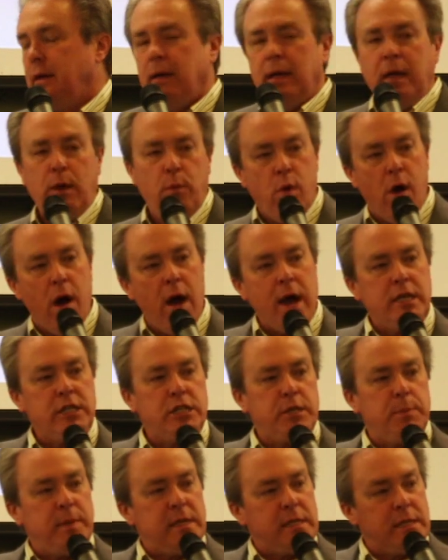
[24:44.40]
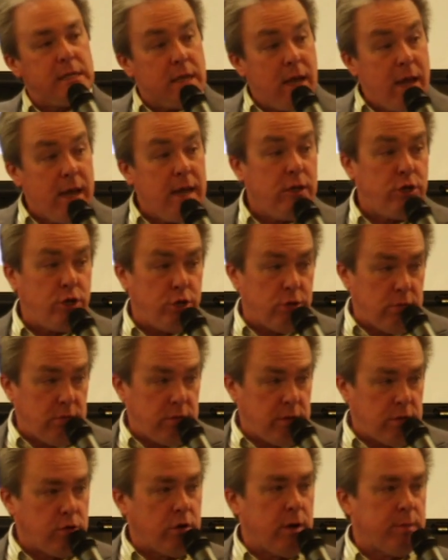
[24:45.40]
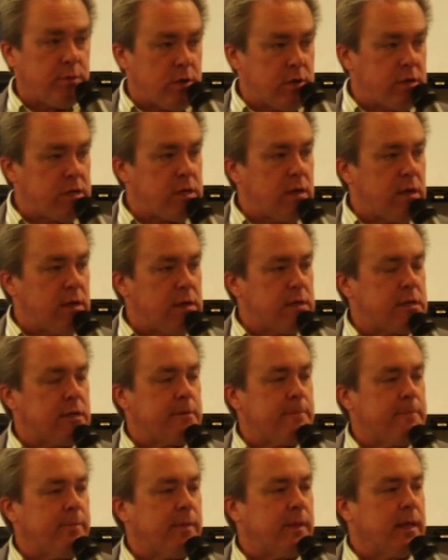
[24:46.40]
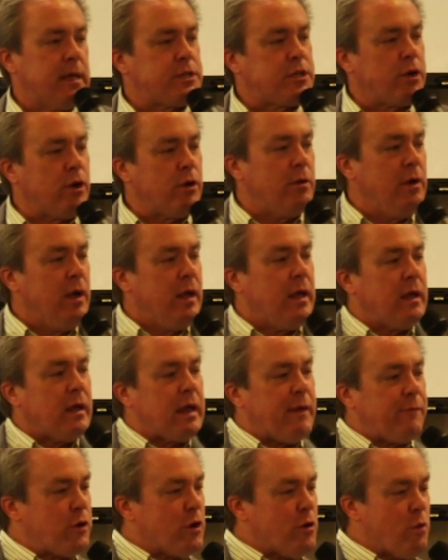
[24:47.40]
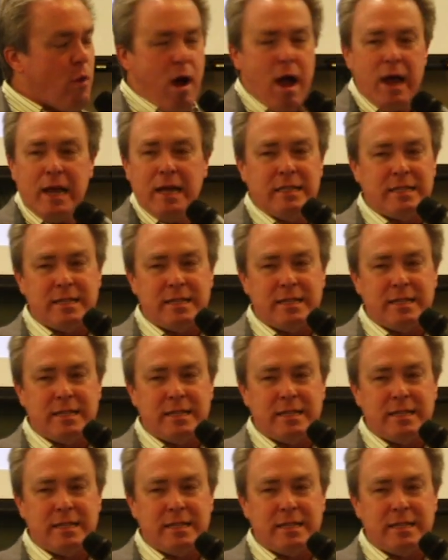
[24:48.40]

He walks beside you, the scripture says. And so if you're walking